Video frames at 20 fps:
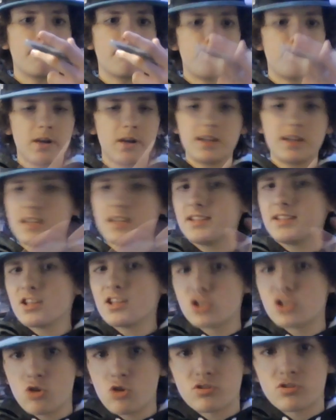But he
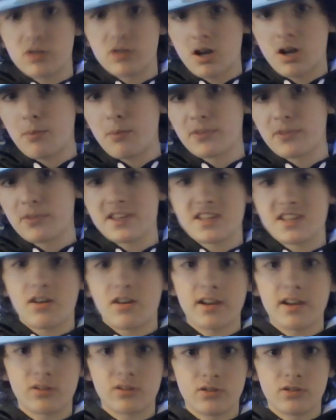did show us a couple things I
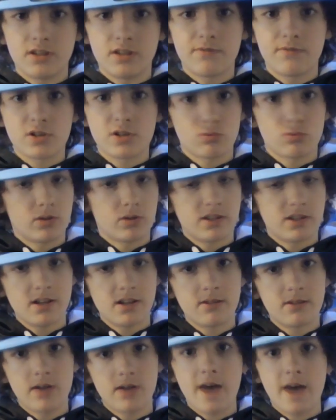liked on defense when he
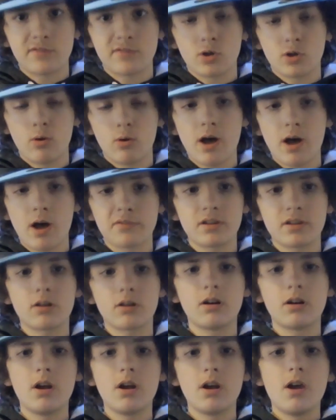did have to go out
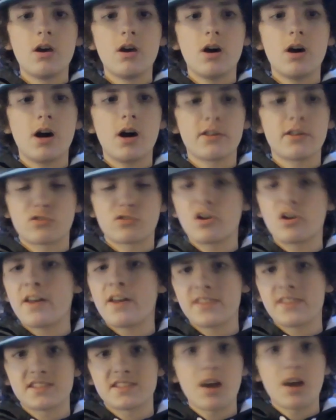there. There's a lot
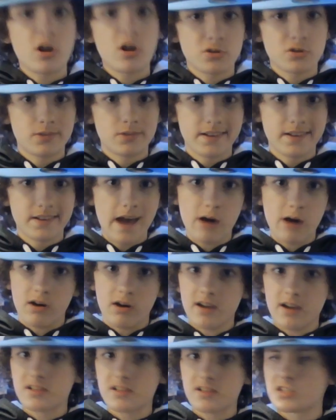of things I also did not
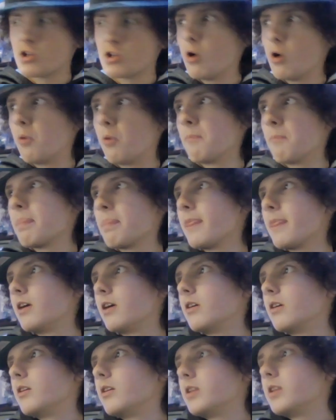like. So
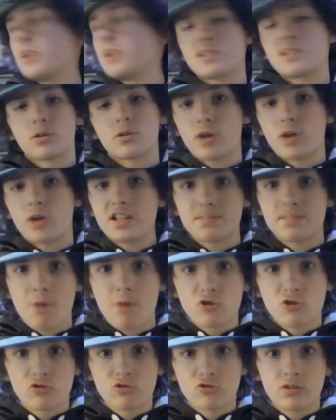he is a great
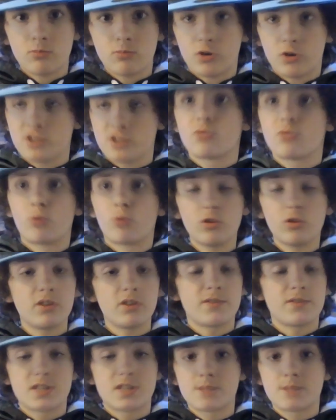special teamer. He's a
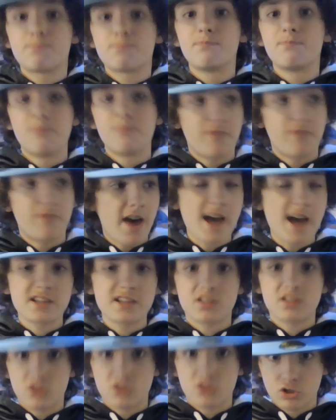really
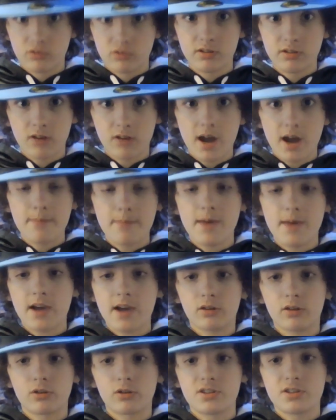fast agility
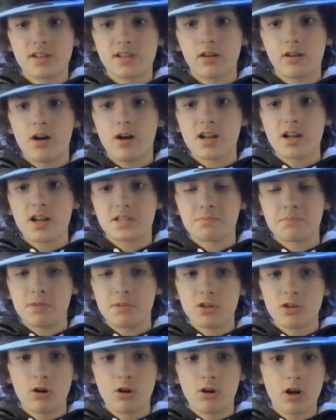linebacker. He's got a lot of
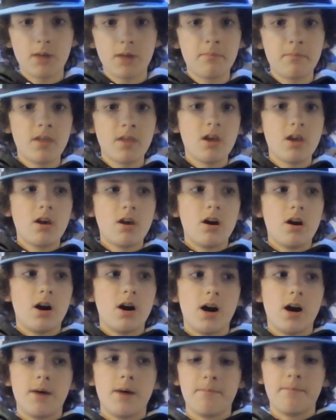speed on him.
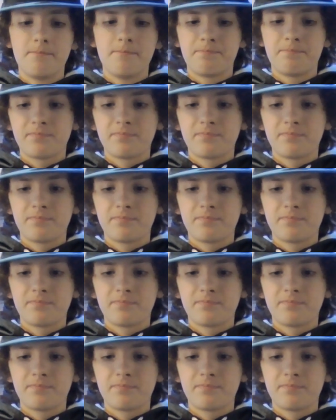Um,